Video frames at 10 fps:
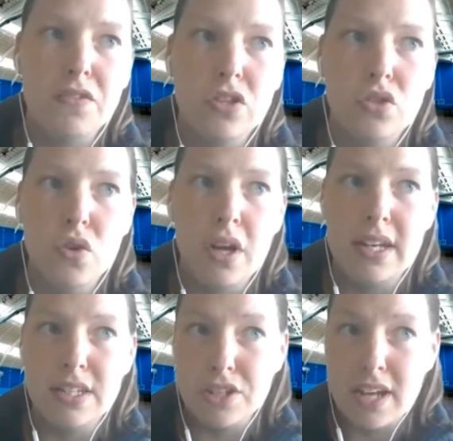to do an
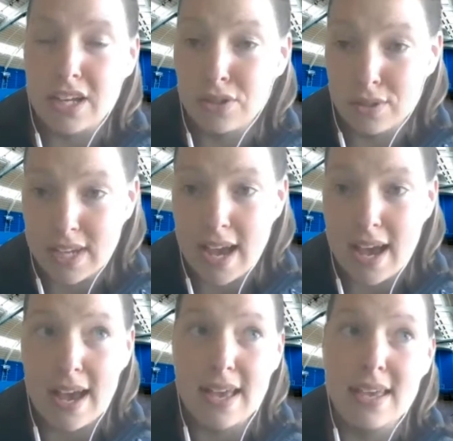international
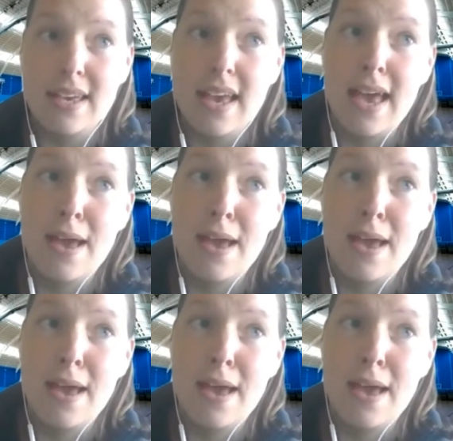tie